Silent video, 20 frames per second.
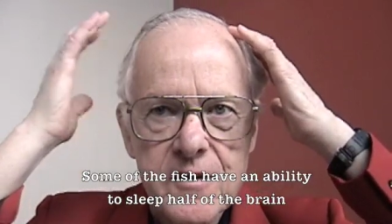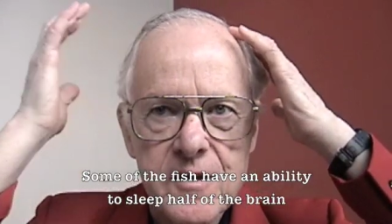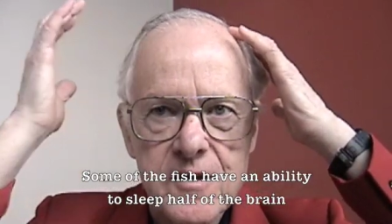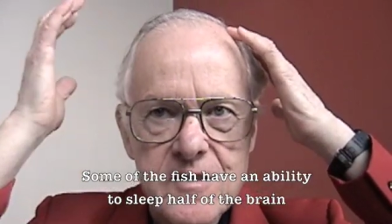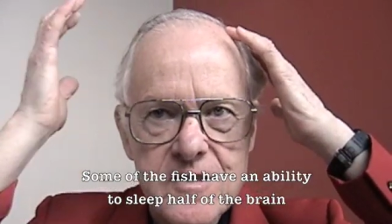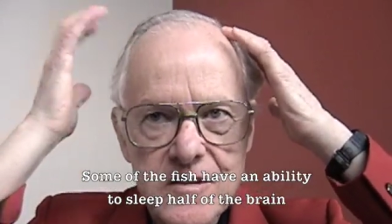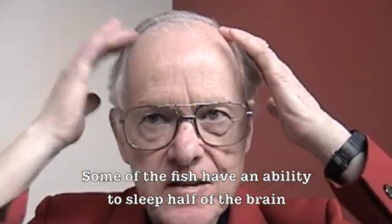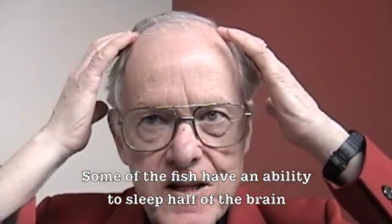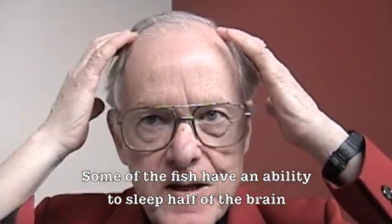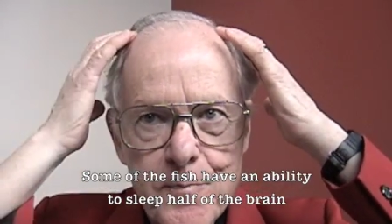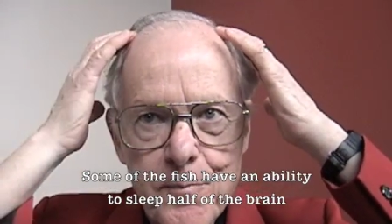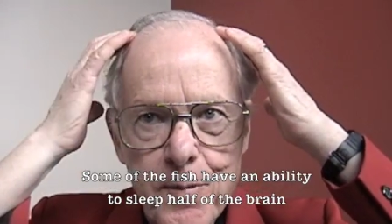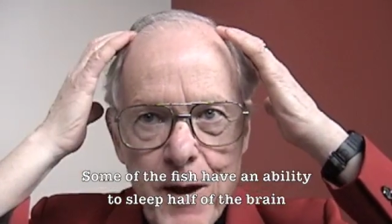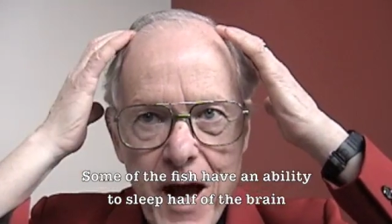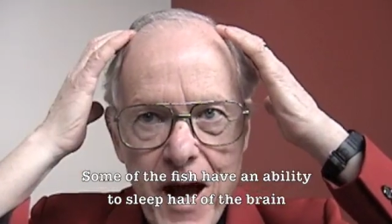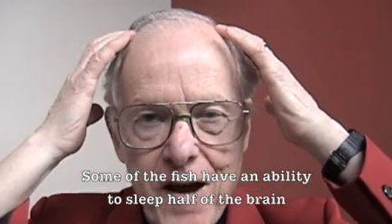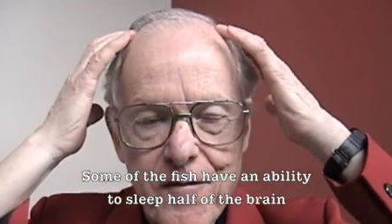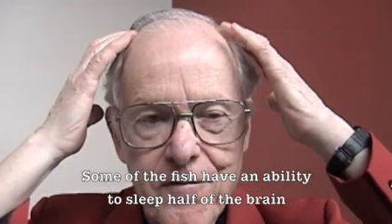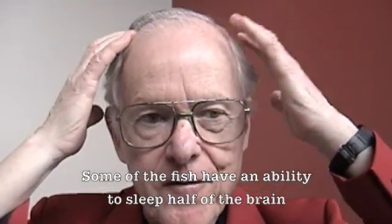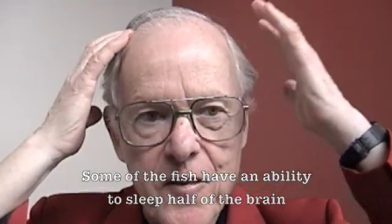to sleep
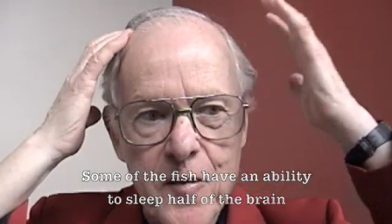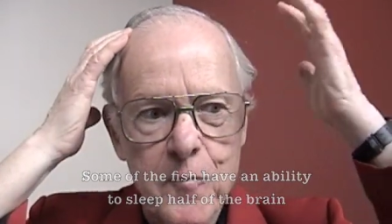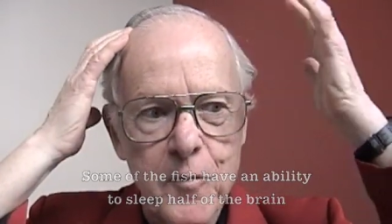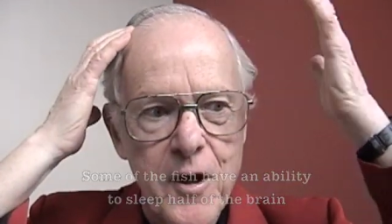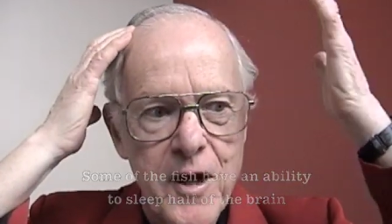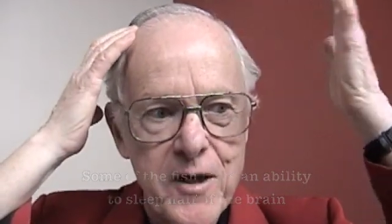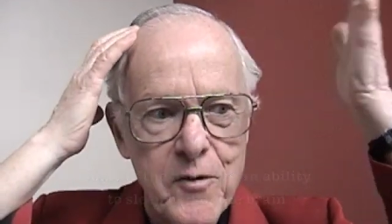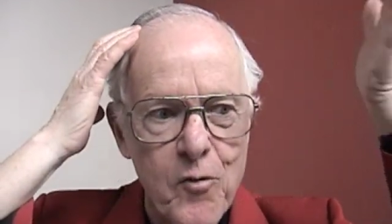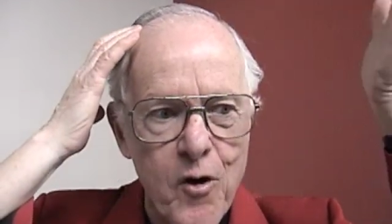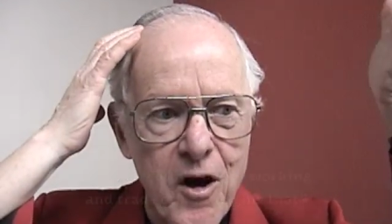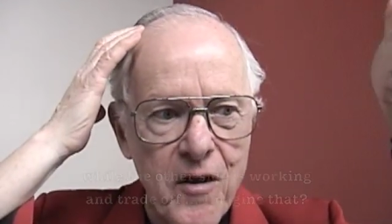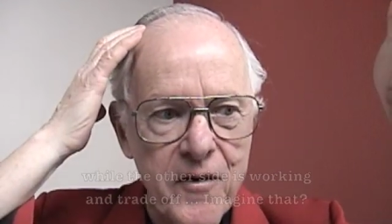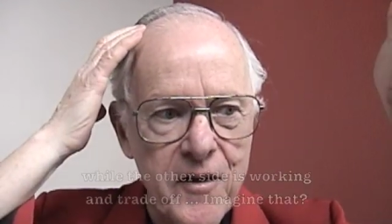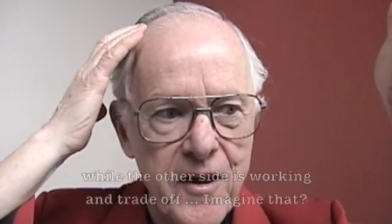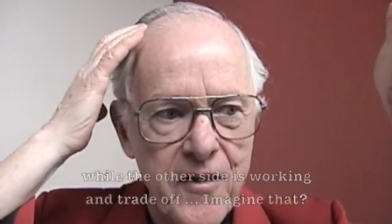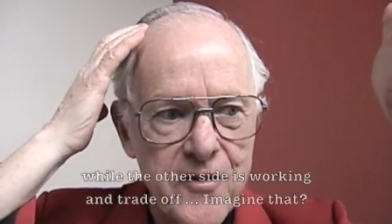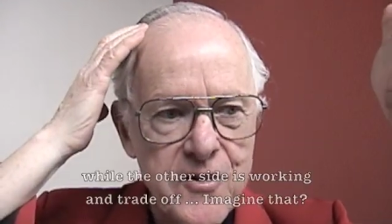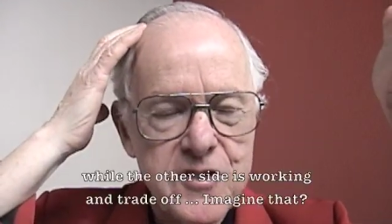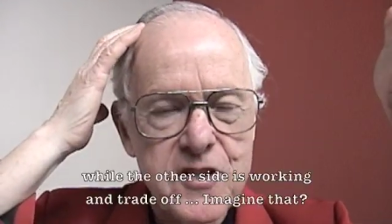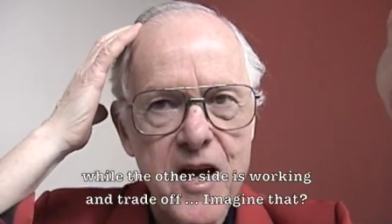half of the brain while
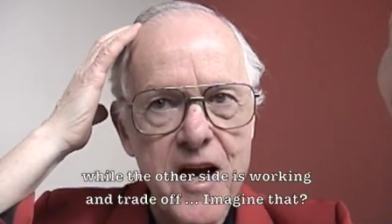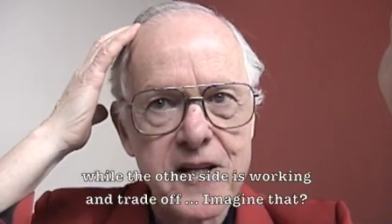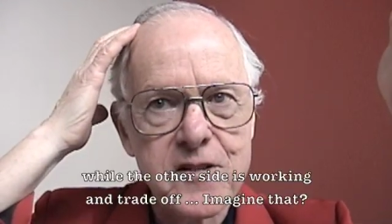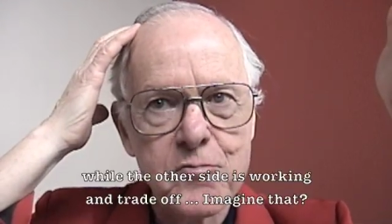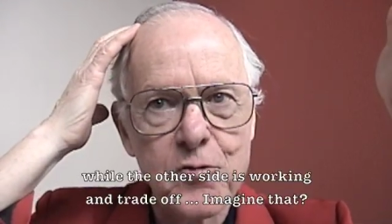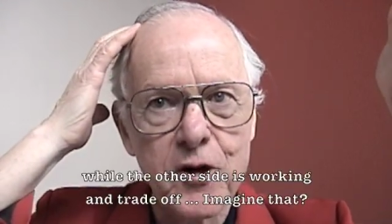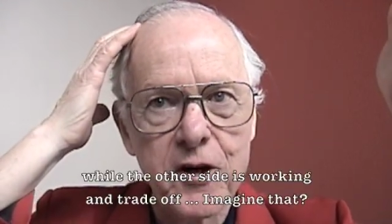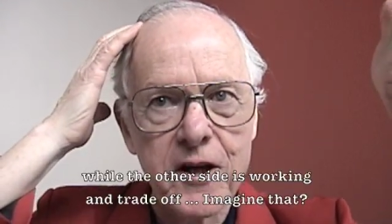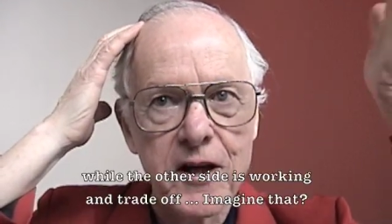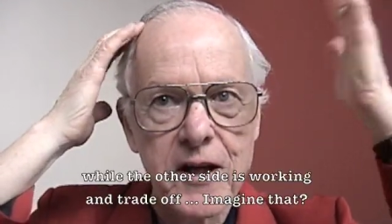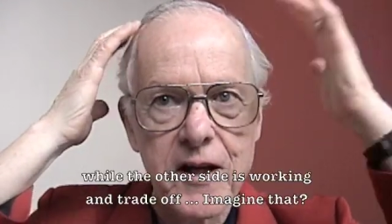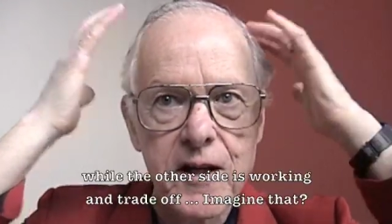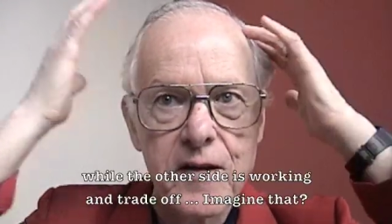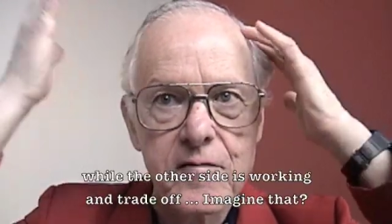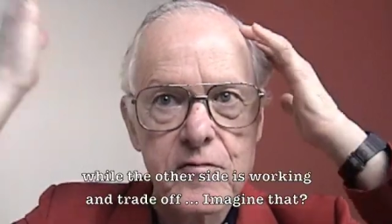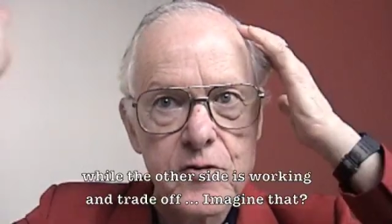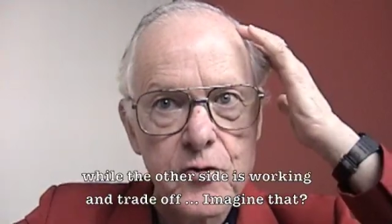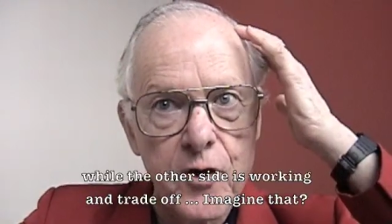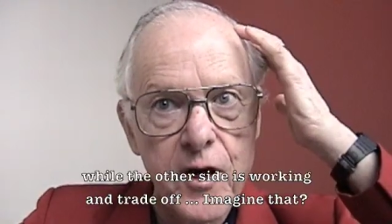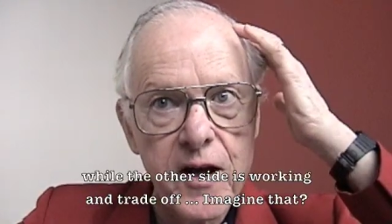the other side's working
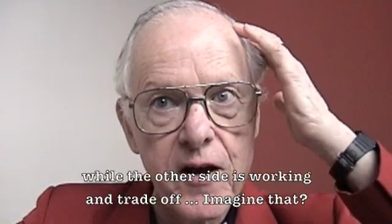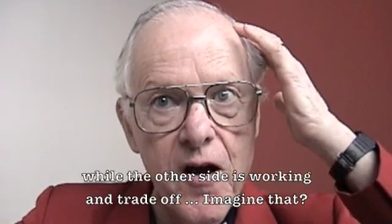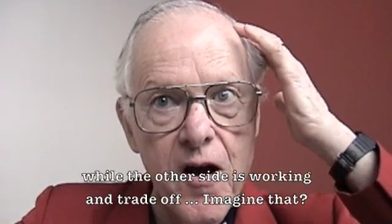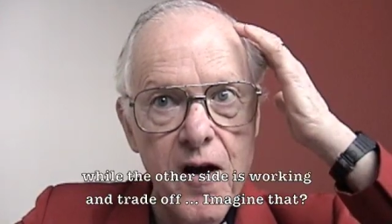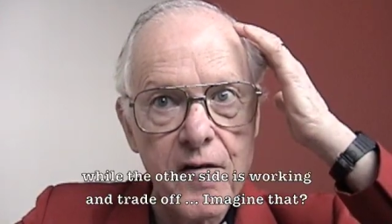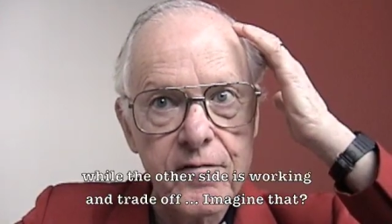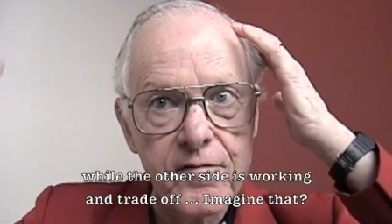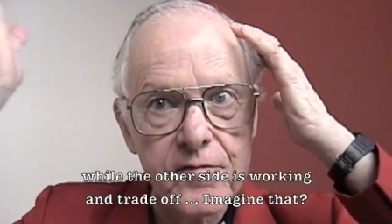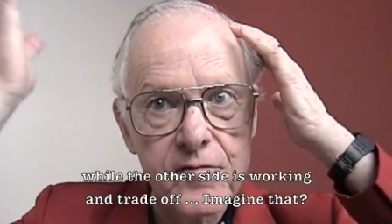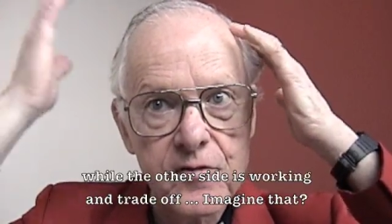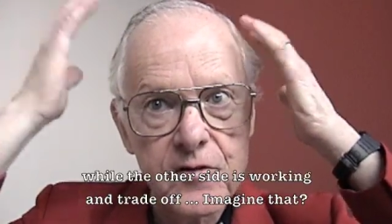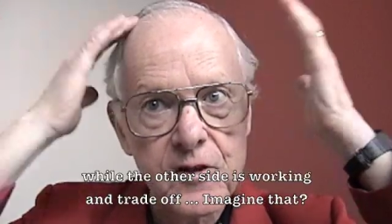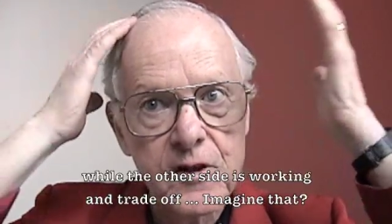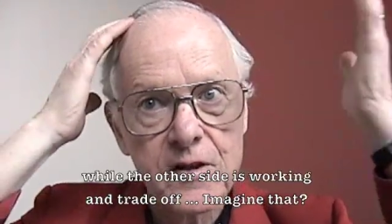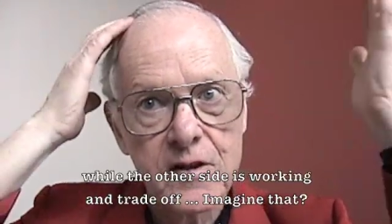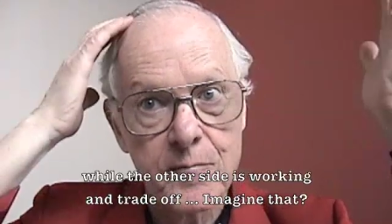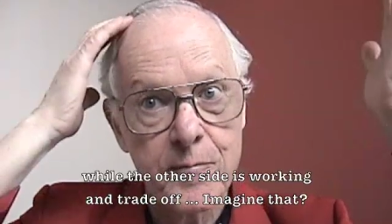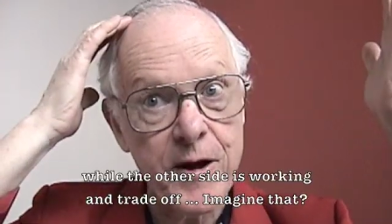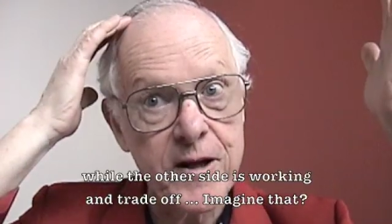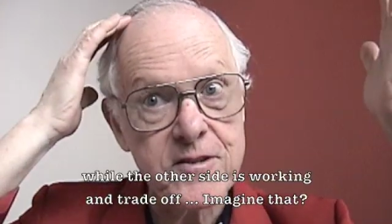and trade off.
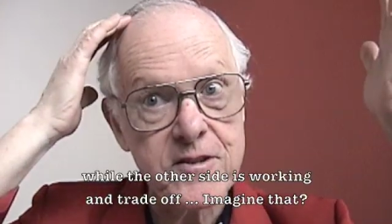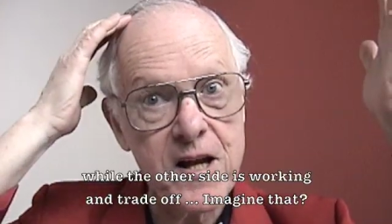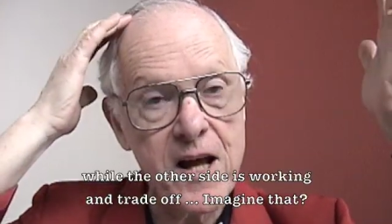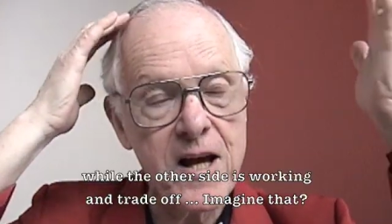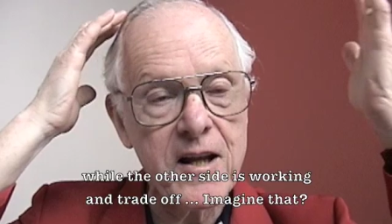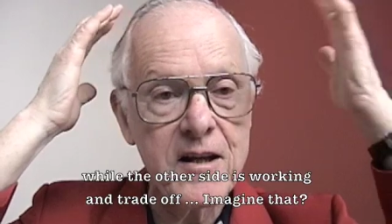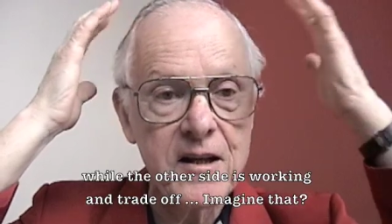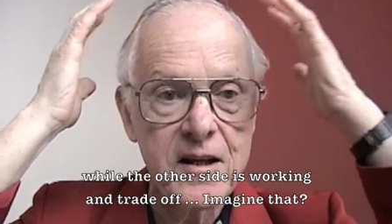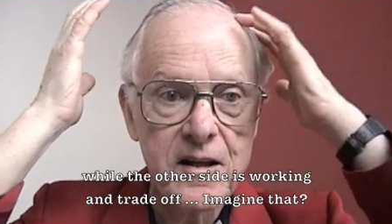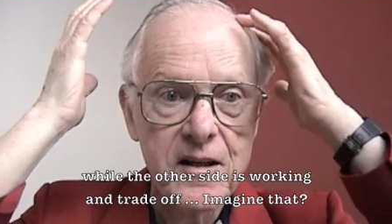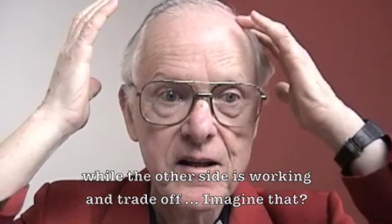Imagine that.